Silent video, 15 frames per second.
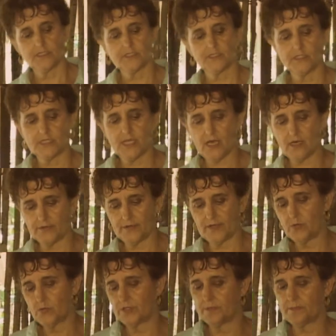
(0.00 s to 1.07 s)
is how they
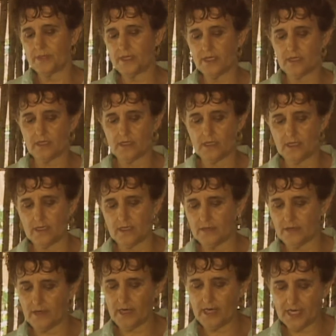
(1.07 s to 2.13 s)
would make a
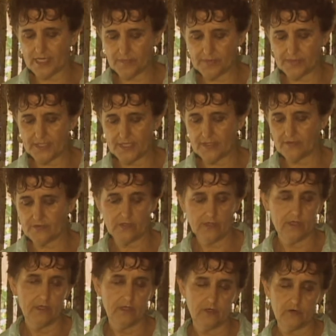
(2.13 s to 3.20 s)
hot plate,
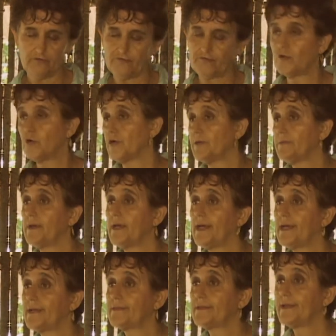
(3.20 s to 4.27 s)
a floor mat.